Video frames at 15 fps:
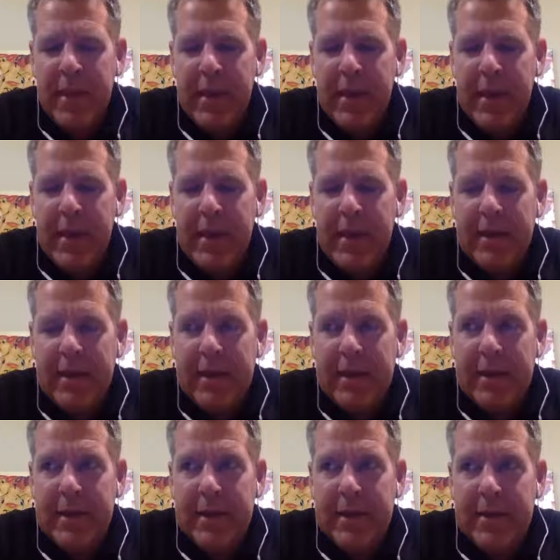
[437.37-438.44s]

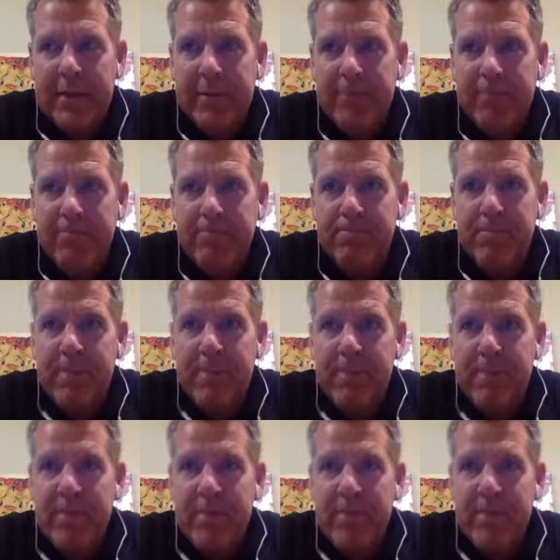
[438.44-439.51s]
And you
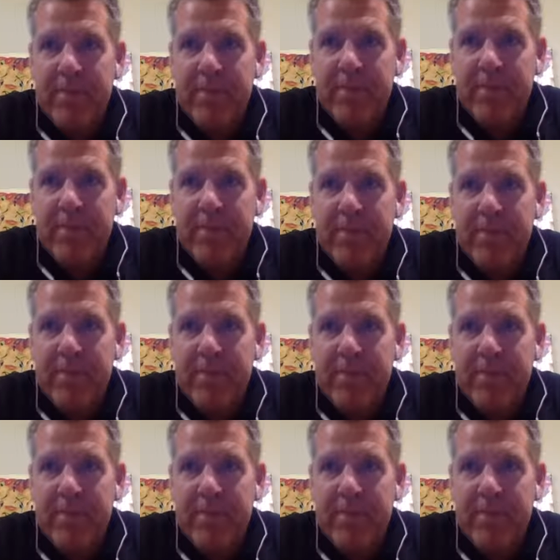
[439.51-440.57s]
have to be careful
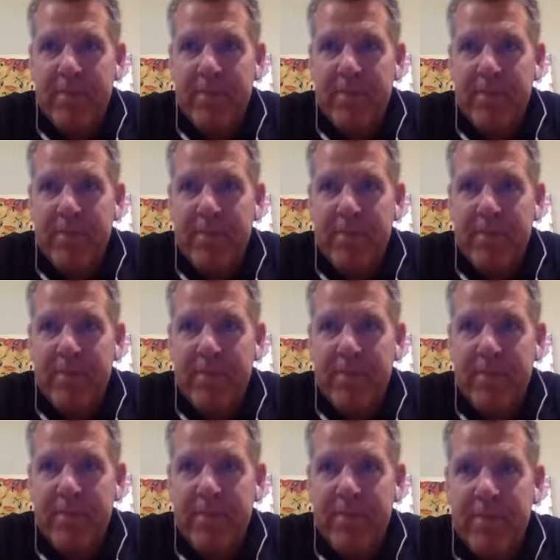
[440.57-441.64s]
as well.
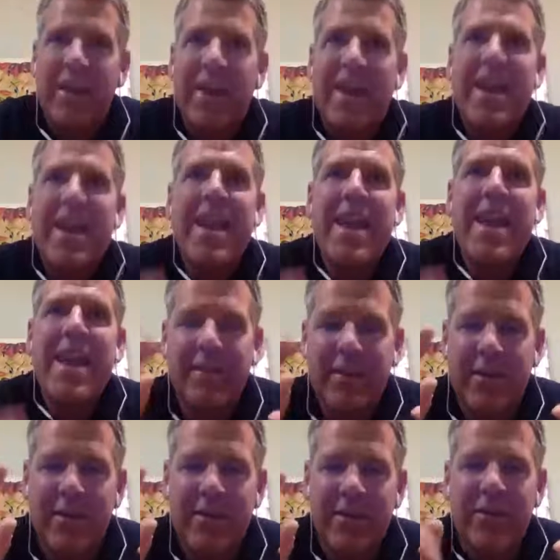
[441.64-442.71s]
The more
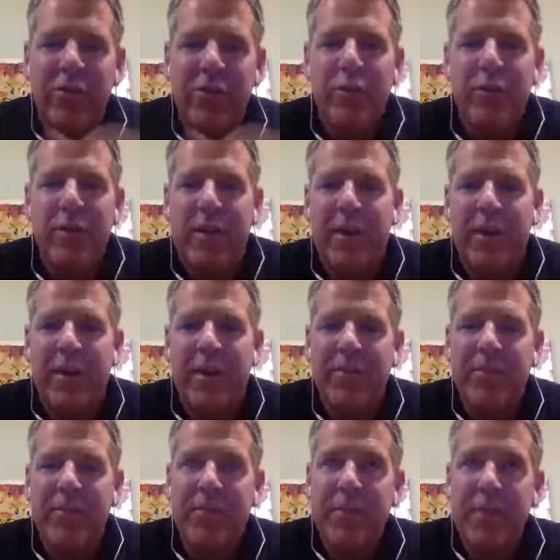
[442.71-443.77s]
connected you
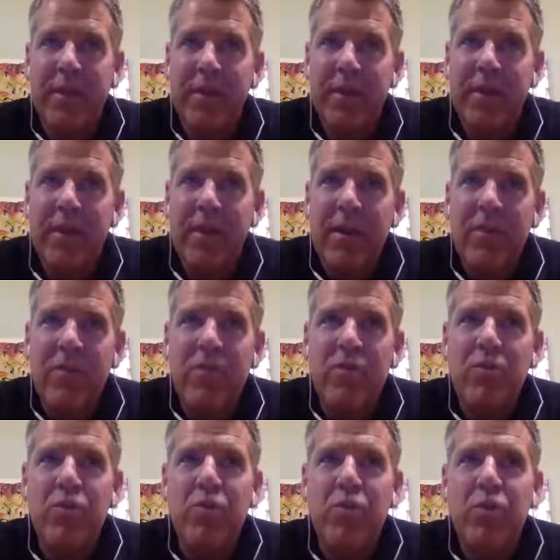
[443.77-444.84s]
become,
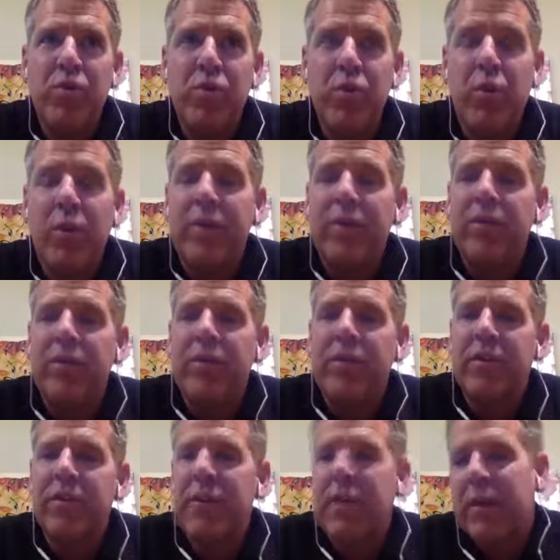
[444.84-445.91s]
you run the risk of
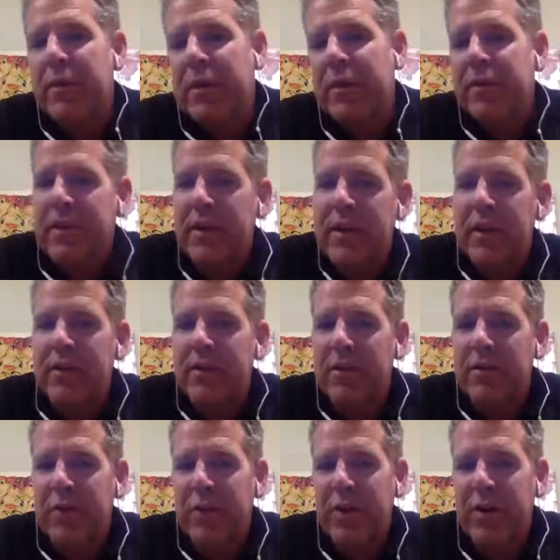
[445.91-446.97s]
becoming disconnected as
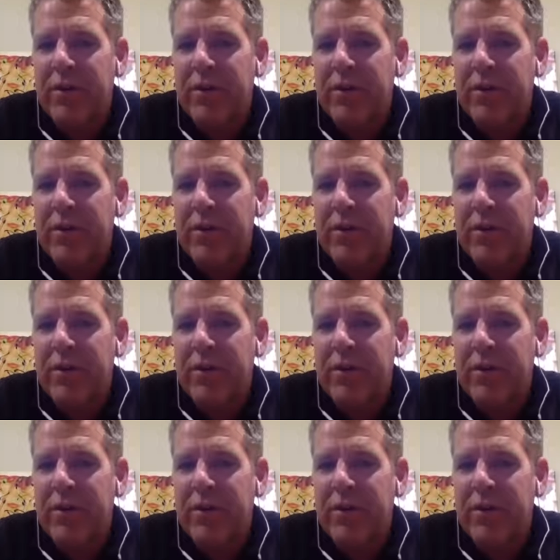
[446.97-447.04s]
well.